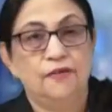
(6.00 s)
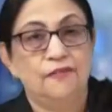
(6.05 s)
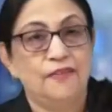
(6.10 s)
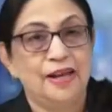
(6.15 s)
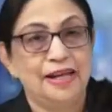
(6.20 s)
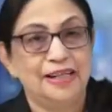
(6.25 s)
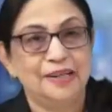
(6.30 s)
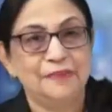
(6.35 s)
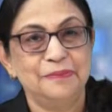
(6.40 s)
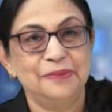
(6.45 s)

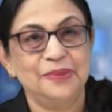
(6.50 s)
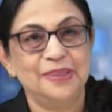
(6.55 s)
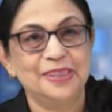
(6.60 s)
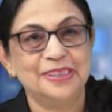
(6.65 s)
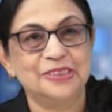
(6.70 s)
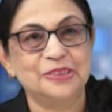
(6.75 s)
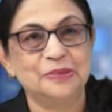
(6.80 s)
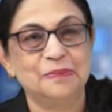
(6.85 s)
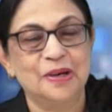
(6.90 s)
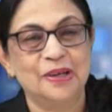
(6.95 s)
Welcome to
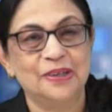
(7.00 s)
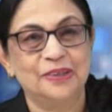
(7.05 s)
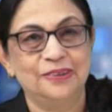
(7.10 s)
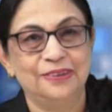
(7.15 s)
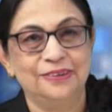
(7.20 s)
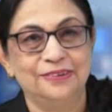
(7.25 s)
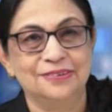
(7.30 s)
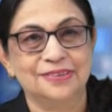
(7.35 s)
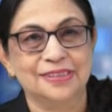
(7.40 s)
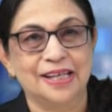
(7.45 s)
It's Tomorrow
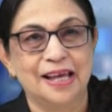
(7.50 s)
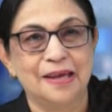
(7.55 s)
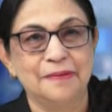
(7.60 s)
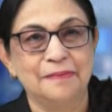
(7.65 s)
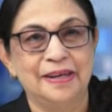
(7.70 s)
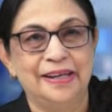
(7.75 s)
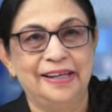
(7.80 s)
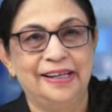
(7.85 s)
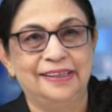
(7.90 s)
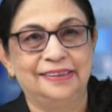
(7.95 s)
News. I
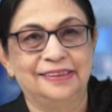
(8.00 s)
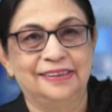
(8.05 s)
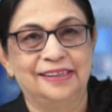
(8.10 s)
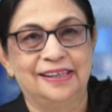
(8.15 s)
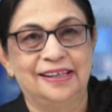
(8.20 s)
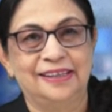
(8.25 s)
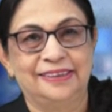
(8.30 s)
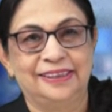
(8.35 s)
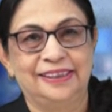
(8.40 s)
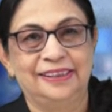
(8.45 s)
am Hena
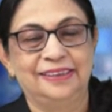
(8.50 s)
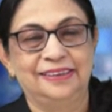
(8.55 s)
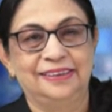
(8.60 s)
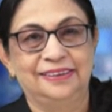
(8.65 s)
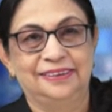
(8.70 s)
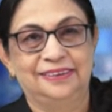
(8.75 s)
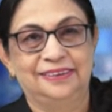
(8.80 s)
Dalati.